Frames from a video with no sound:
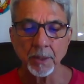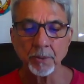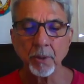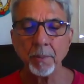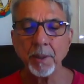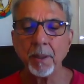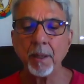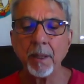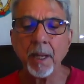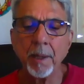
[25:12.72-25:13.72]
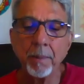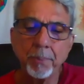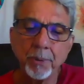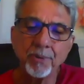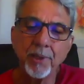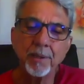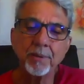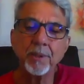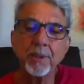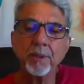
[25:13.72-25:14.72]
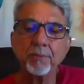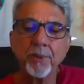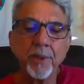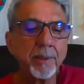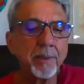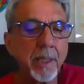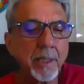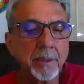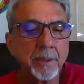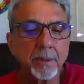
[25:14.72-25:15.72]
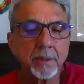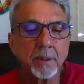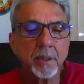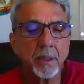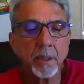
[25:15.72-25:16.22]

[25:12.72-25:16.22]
Swami presents here a very nice